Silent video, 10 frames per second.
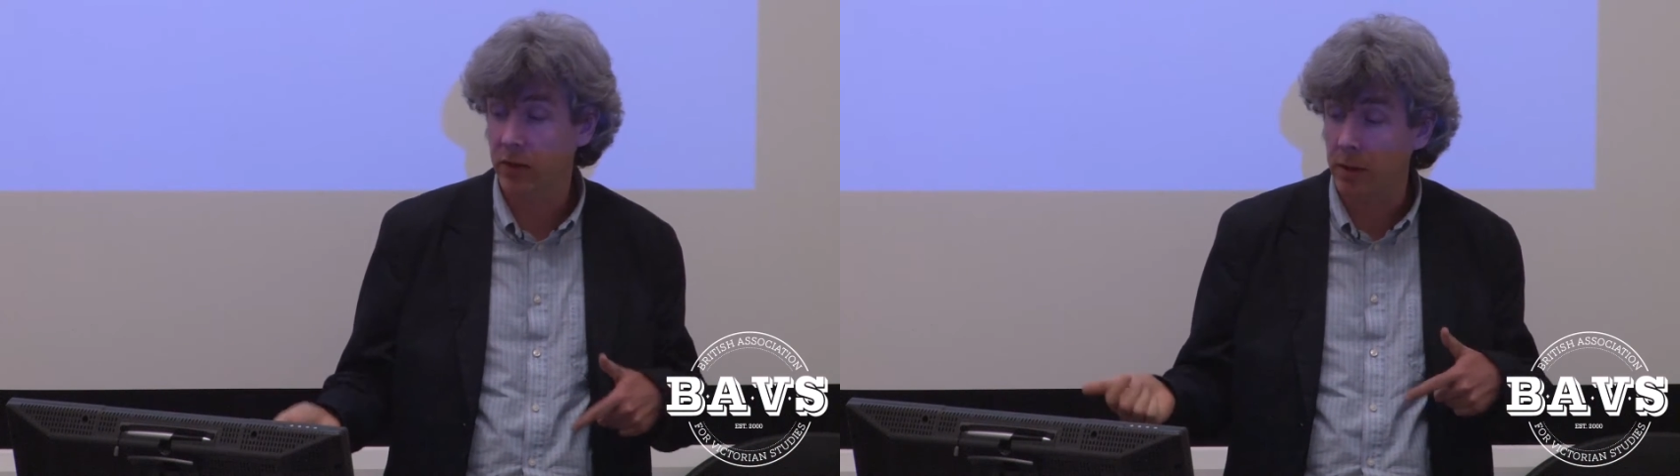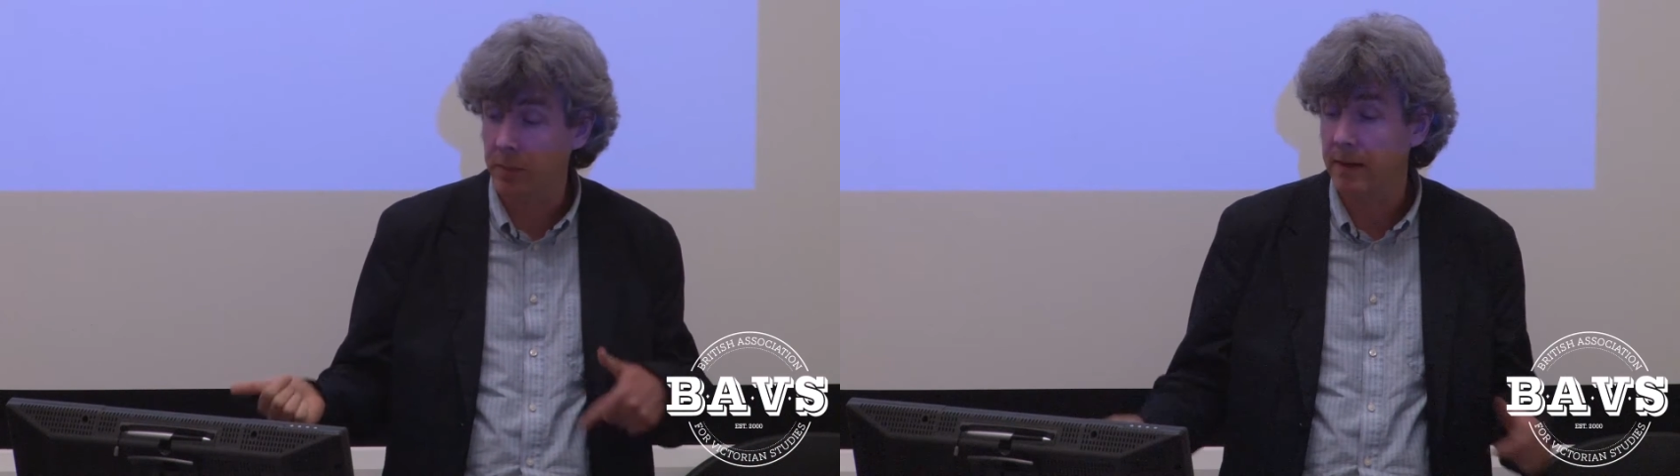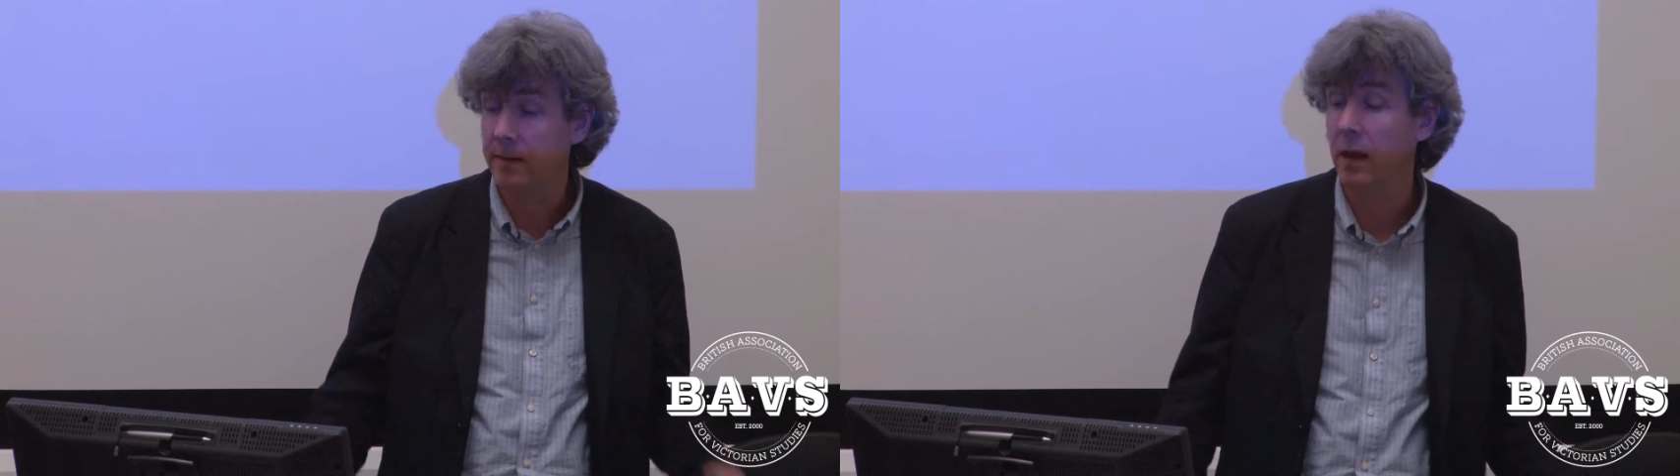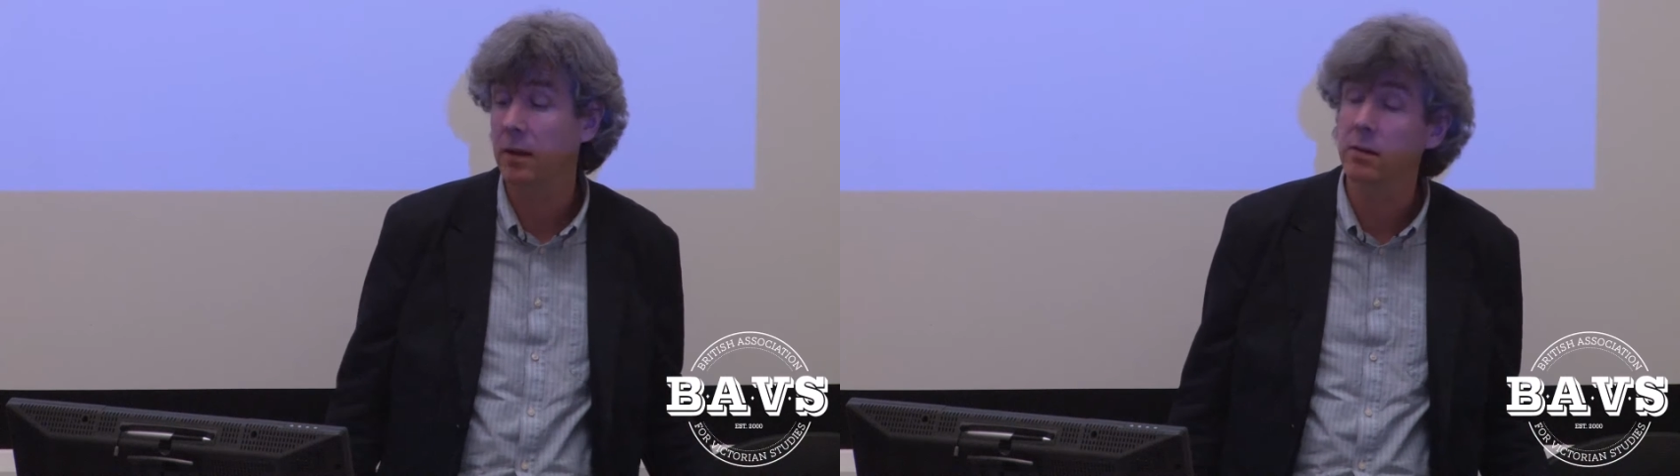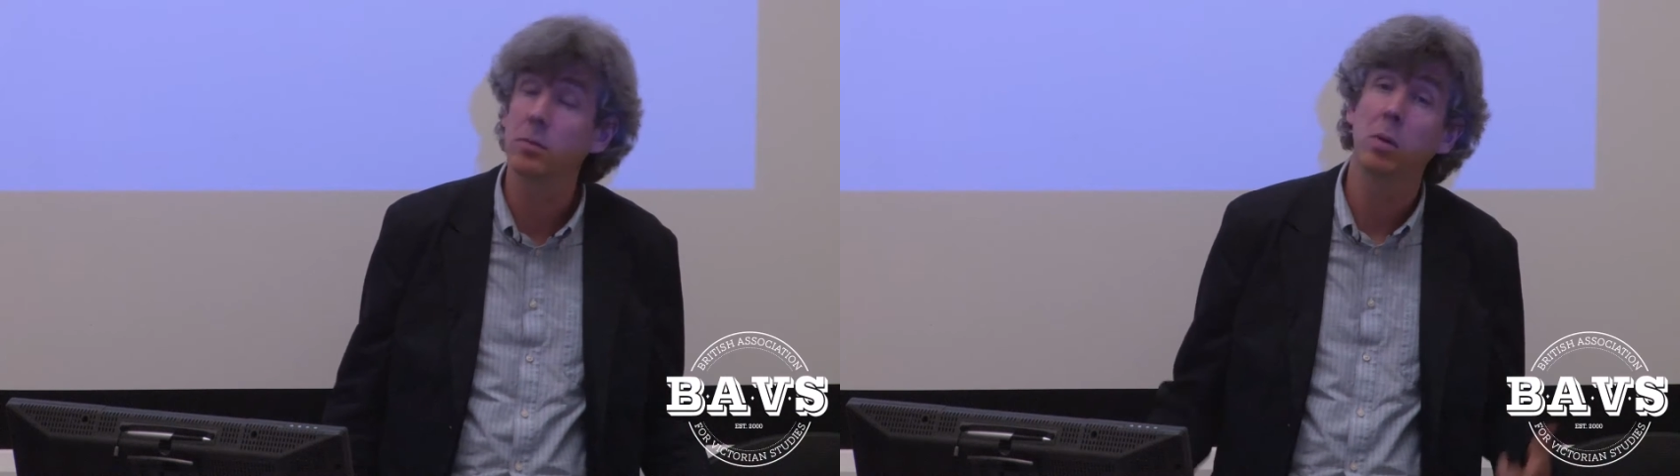term, in this
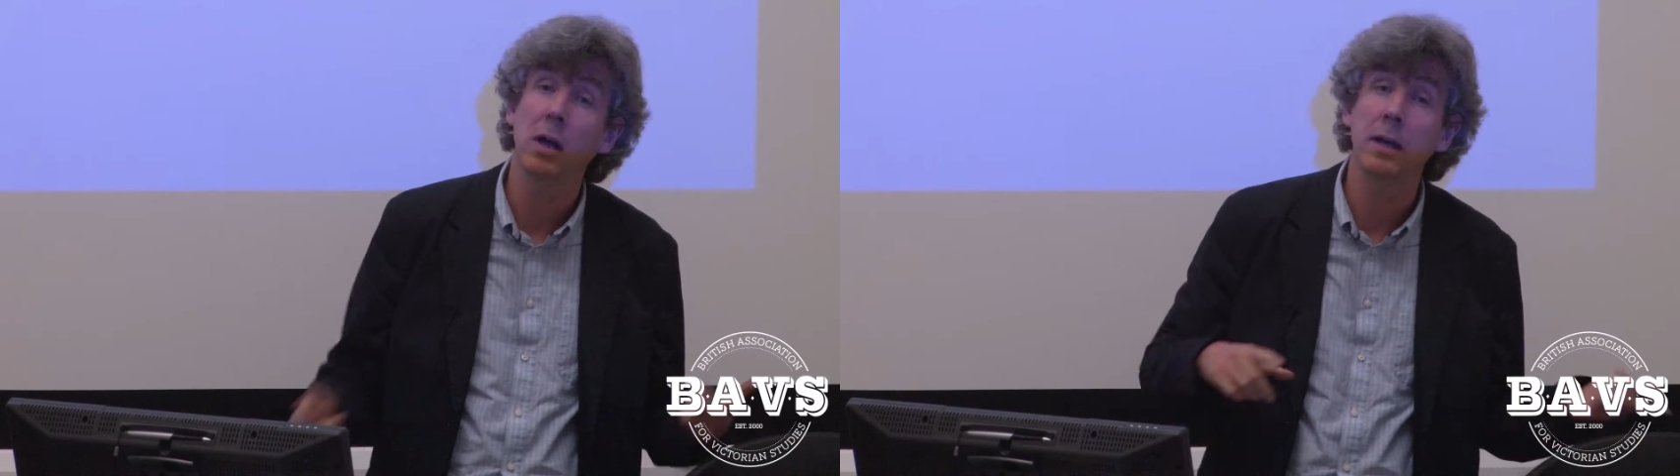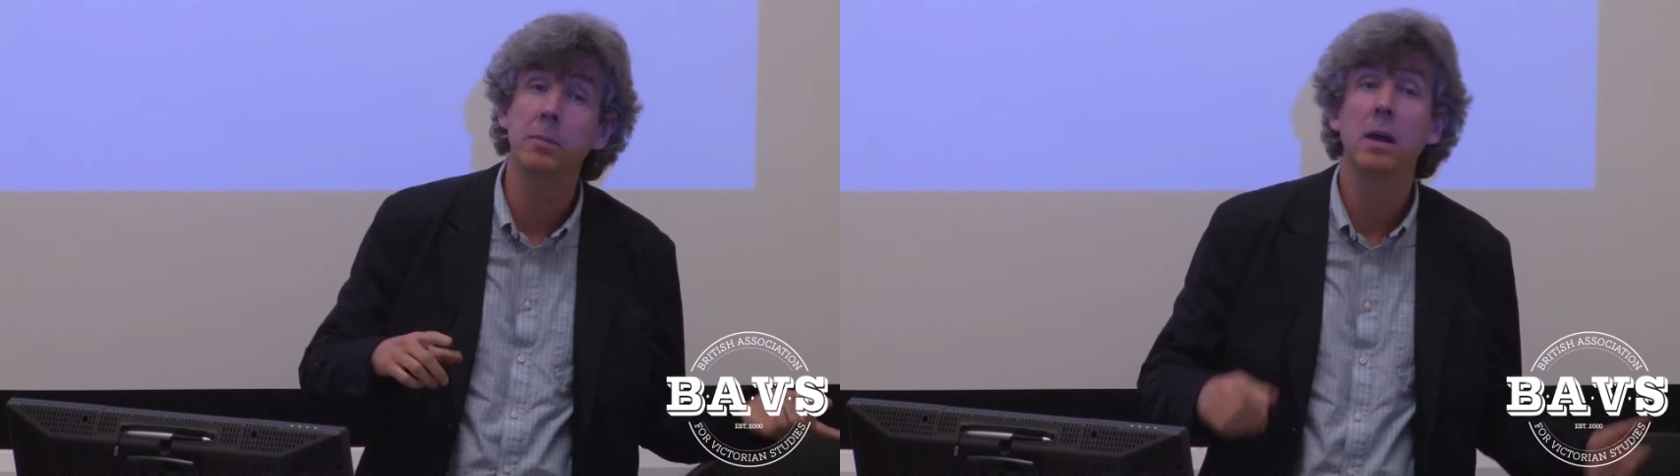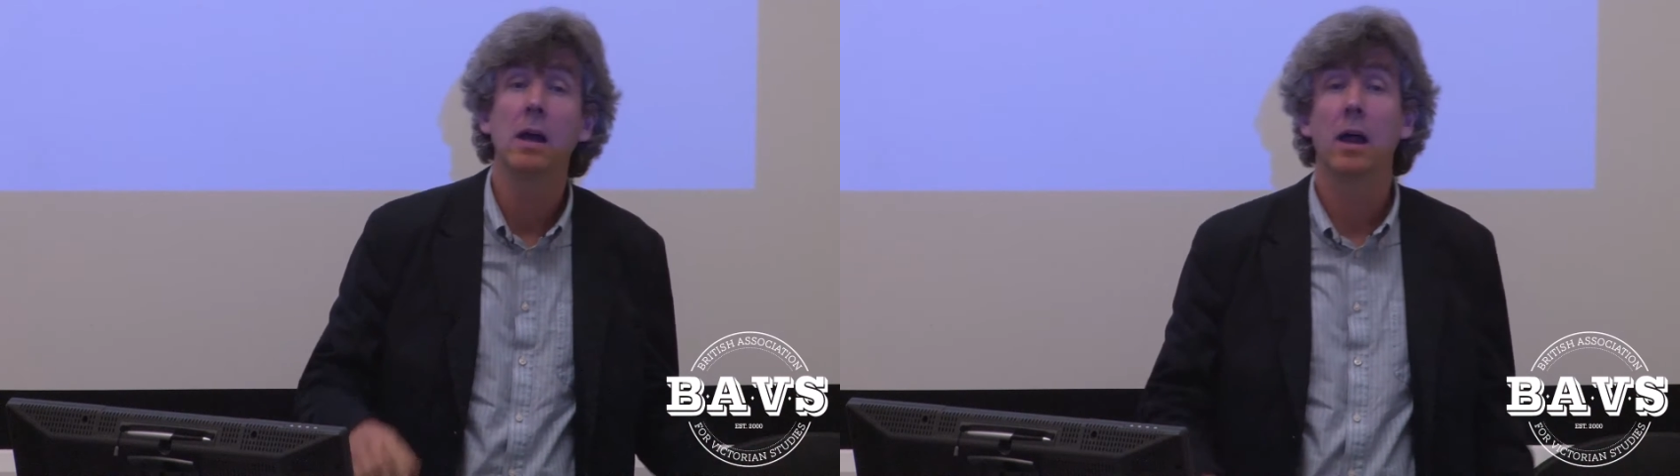case Sublime,